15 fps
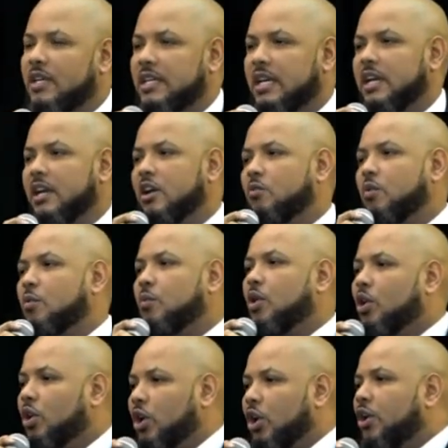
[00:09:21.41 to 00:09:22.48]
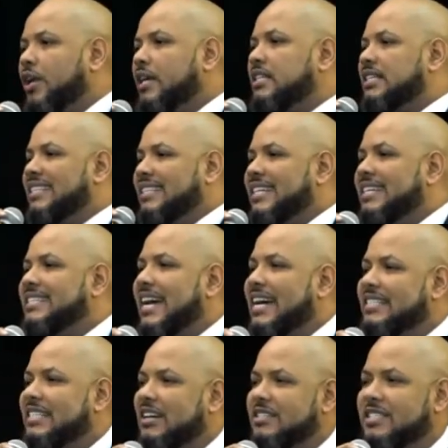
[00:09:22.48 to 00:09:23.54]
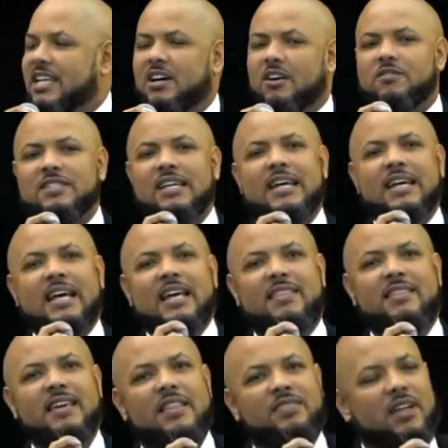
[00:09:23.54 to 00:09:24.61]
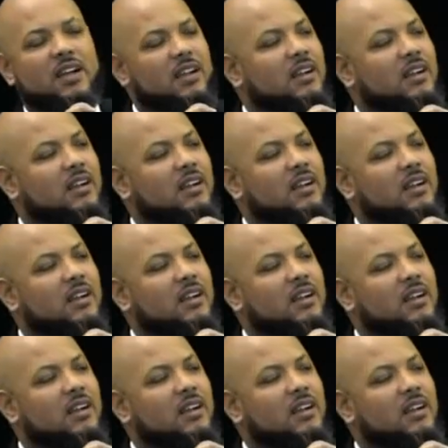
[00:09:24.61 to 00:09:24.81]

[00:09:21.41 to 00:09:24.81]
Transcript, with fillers: a year where we're learning to detach ourselves that the